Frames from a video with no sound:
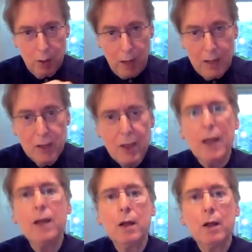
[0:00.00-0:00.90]
And
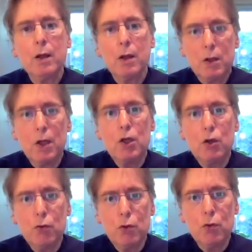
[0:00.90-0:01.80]
then, did
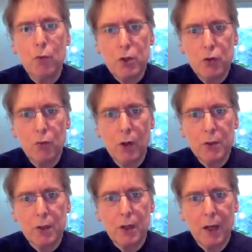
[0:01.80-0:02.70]
you do what you
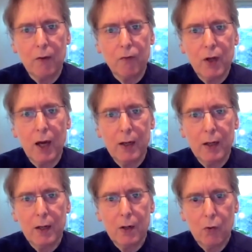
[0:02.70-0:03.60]
wanted? And if not,
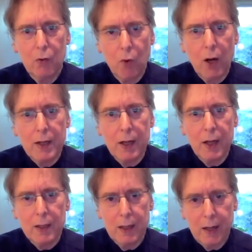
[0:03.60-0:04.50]
why
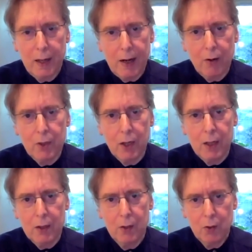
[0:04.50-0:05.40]
not?
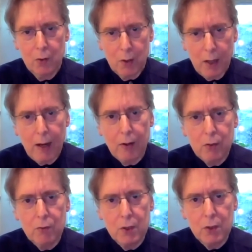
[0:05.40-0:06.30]
How do you
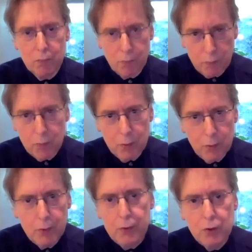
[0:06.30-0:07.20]
need
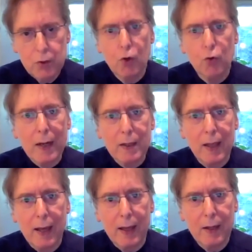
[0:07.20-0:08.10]
to correct
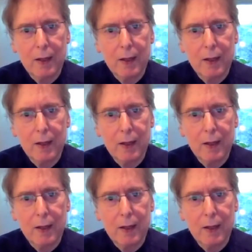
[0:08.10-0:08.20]
that?